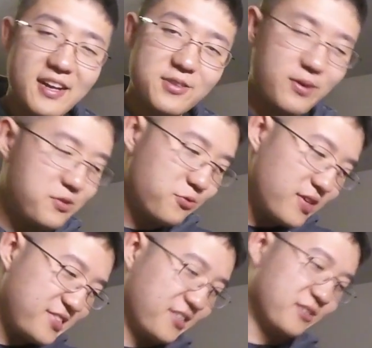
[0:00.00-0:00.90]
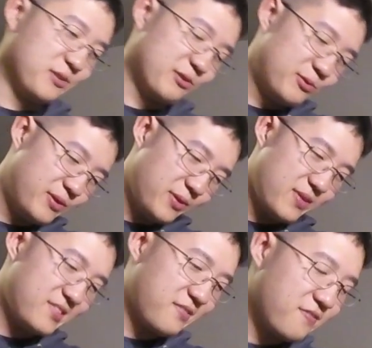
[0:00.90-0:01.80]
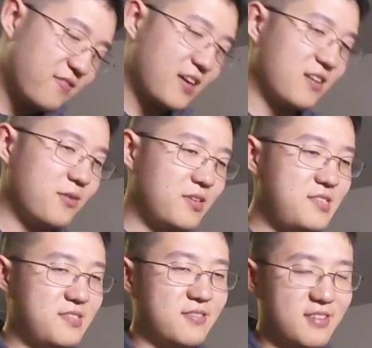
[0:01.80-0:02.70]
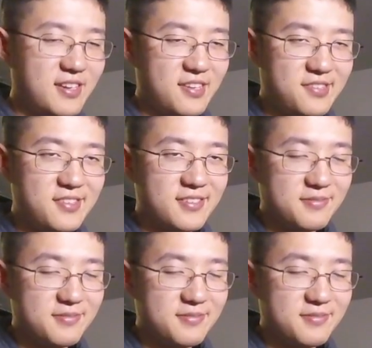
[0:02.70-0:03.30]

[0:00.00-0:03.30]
do I trust glue though? That's the fucking question, right? That's